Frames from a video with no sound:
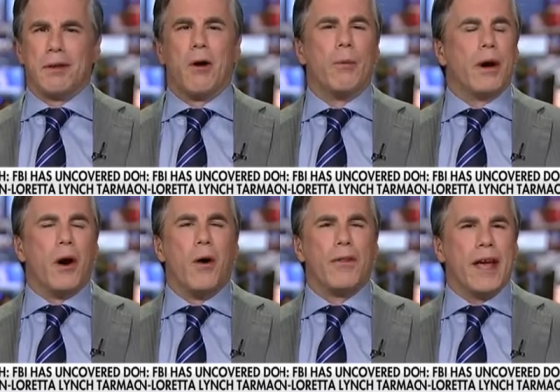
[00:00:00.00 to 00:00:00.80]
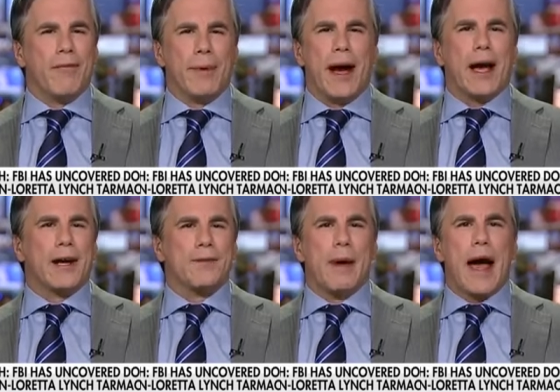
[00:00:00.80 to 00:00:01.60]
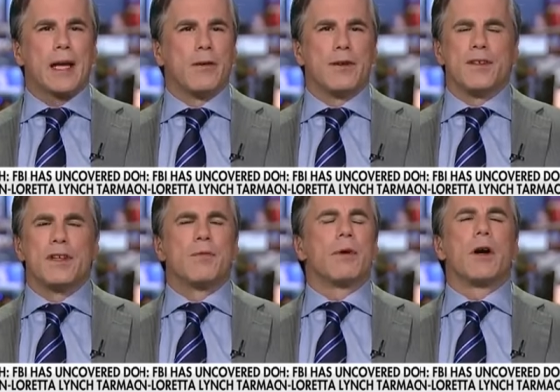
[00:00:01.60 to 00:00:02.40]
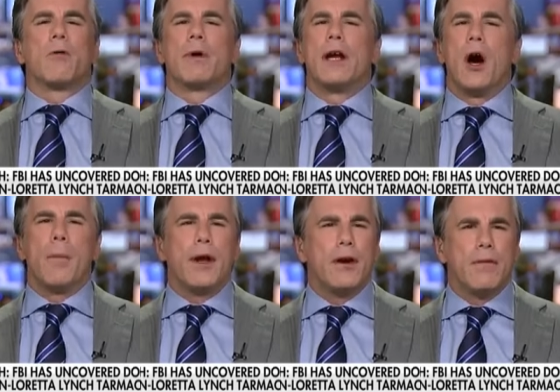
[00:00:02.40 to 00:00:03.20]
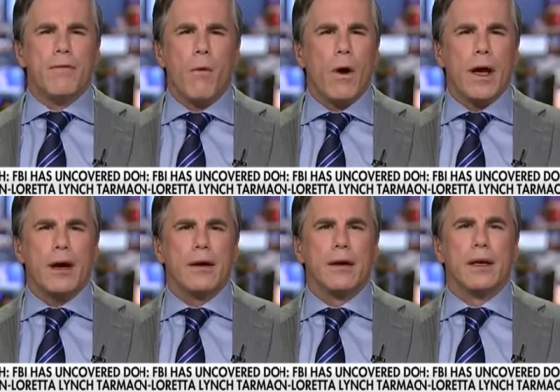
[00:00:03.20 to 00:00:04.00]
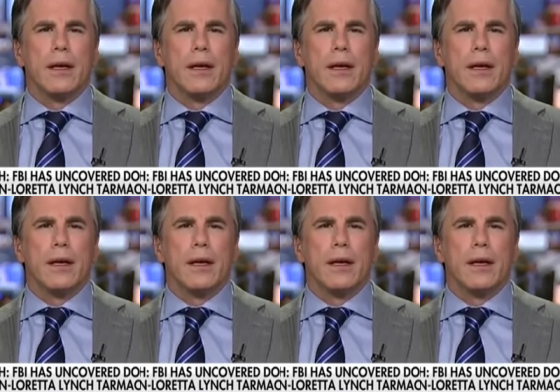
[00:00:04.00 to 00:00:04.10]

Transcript: lo and behold, the FBI comes back to us and says, We're going to reopen your FOIA.